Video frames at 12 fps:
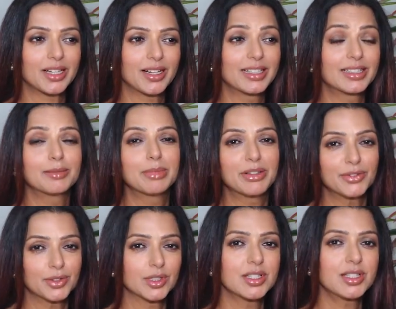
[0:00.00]
I did my
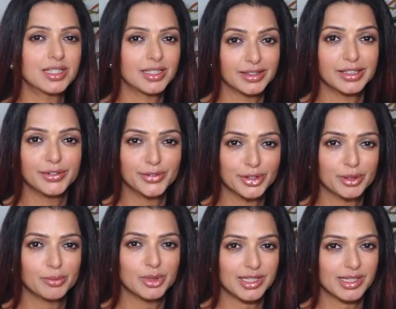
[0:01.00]
first Hindi
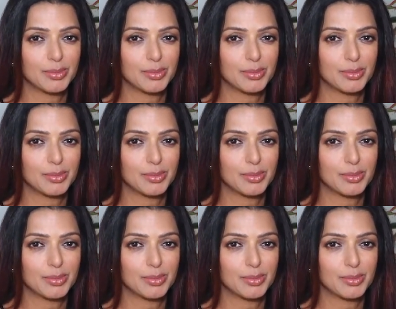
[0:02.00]
film with